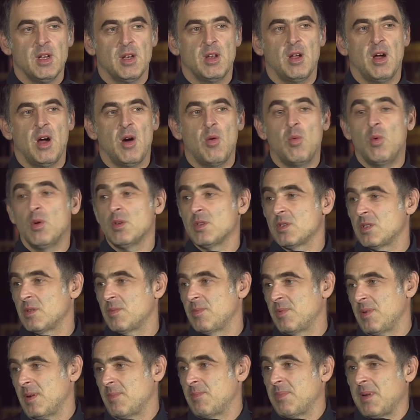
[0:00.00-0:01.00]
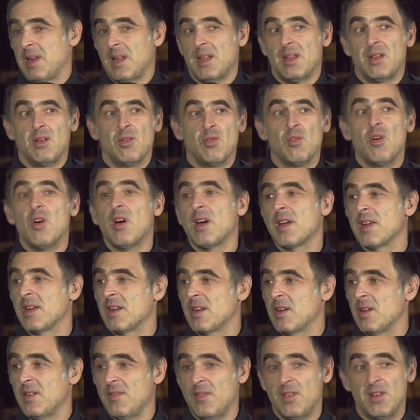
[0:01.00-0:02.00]
Like I want to play all right, you
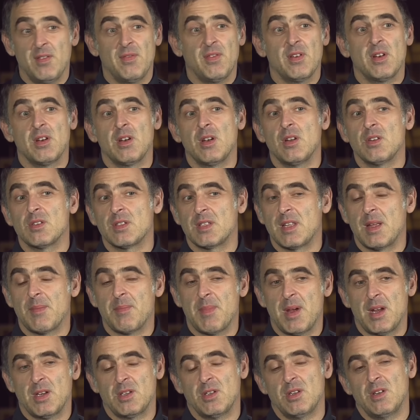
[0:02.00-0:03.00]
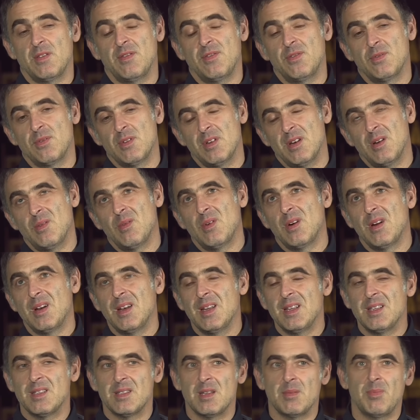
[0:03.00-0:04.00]
know. Even if I'd have lost that match, I'd have thought, you know what, at
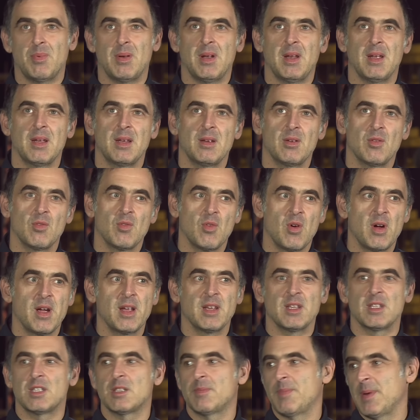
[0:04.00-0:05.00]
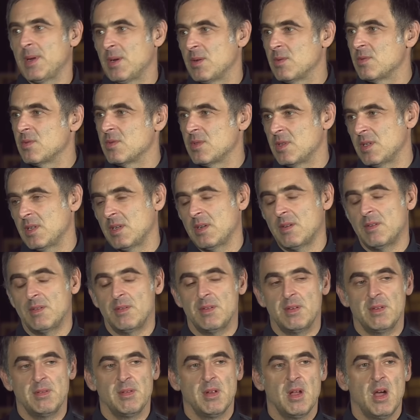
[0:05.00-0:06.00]
least I played all right in spells, you know,
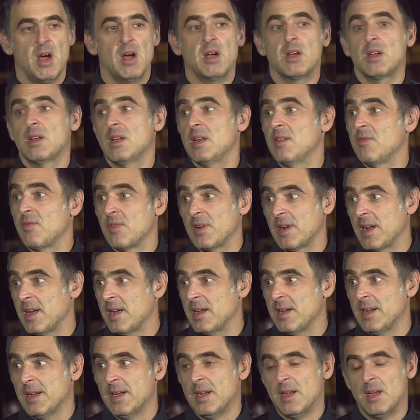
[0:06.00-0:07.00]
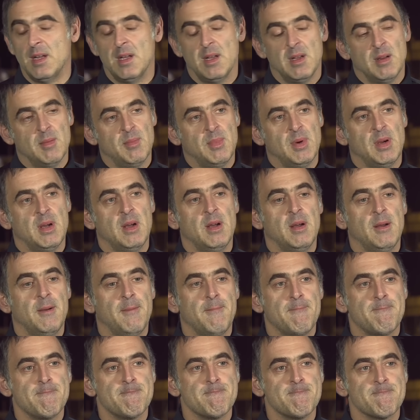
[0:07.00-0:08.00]
and I could live with that. But
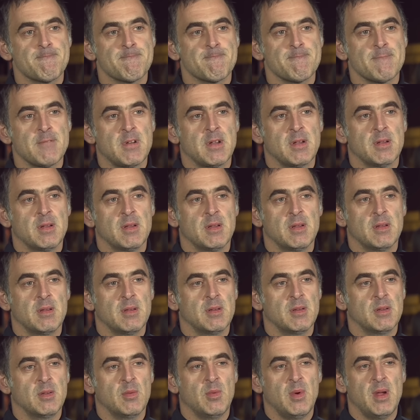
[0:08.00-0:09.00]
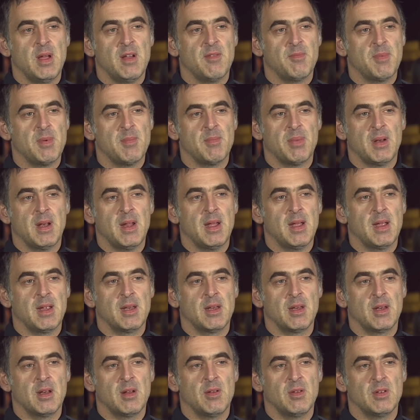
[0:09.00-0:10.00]
the way I've been
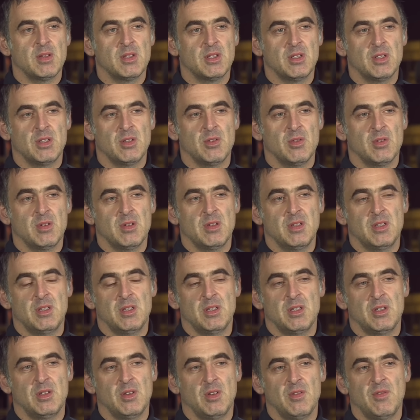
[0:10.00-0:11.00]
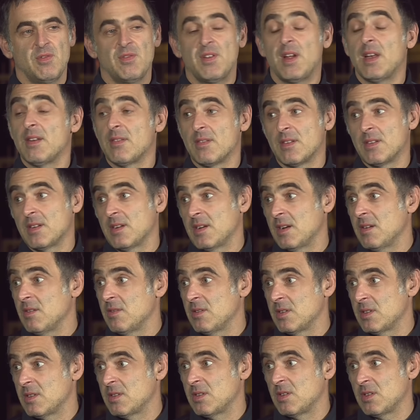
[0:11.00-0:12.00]
playing, you know, it's just no fun, you know.
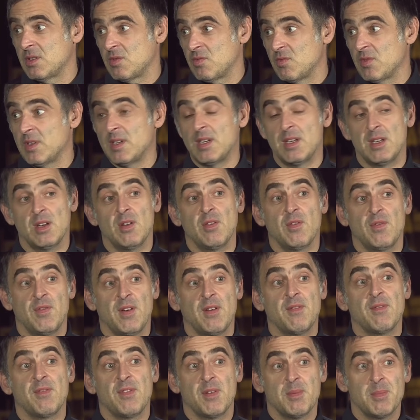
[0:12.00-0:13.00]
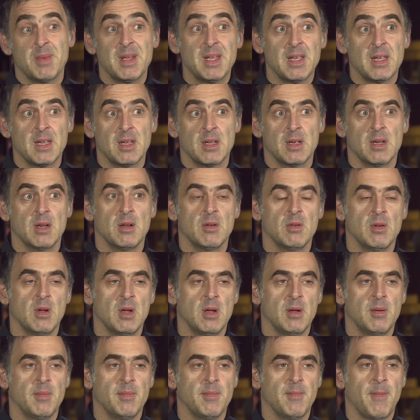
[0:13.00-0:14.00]
It's just really no fun for me, you
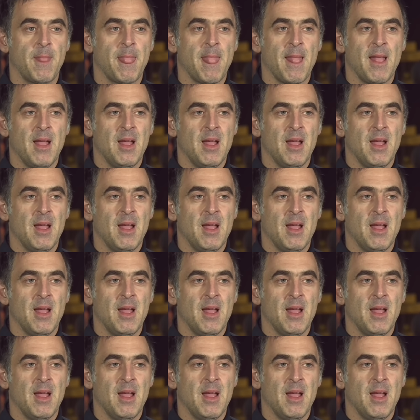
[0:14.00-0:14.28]
know.